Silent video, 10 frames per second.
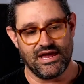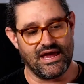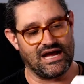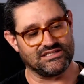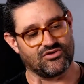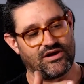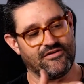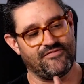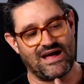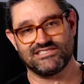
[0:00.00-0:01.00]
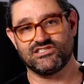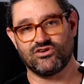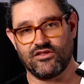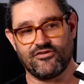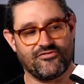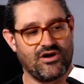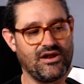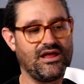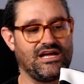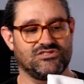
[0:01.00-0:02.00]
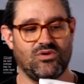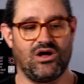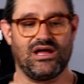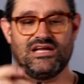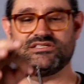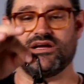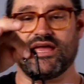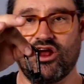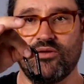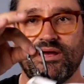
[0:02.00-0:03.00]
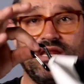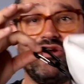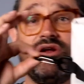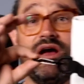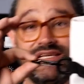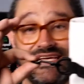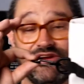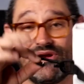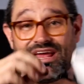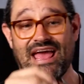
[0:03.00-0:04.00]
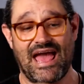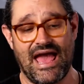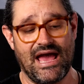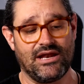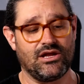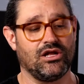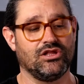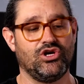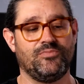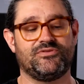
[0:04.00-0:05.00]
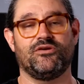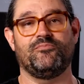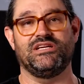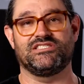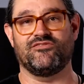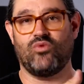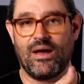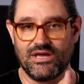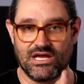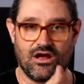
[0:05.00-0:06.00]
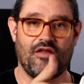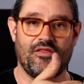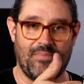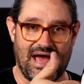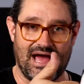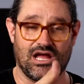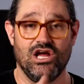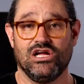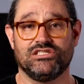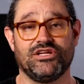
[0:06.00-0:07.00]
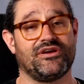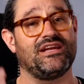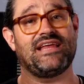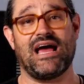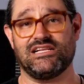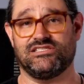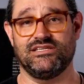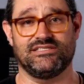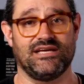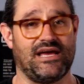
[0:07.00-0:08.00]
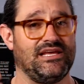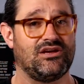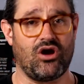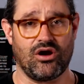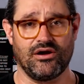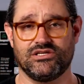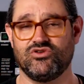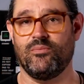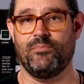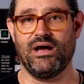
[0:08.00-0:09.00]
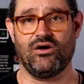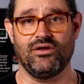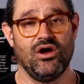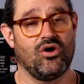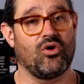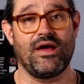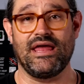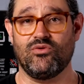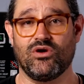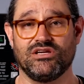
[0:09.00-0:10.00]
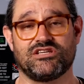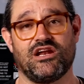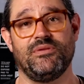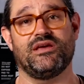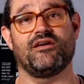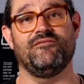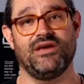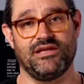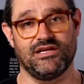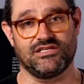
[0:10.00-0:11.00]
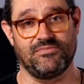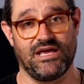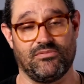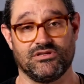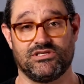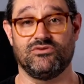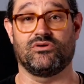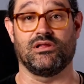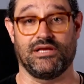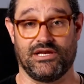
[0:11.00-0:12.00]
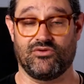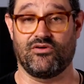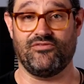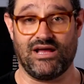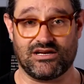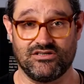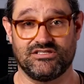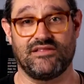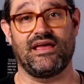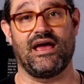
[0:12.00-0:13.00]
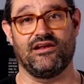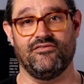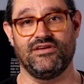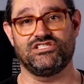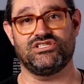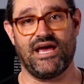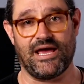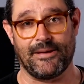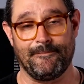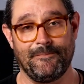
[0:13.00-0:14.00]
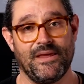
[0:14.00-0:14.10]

It has a great fastener on the front, as well as a carabiner, a D-ring, and a looped piece of webbing on the back, so you can attach this to any cart, to a belt, or anywhere it's going to be convenient to be able to clean your reflectors at the end of each day.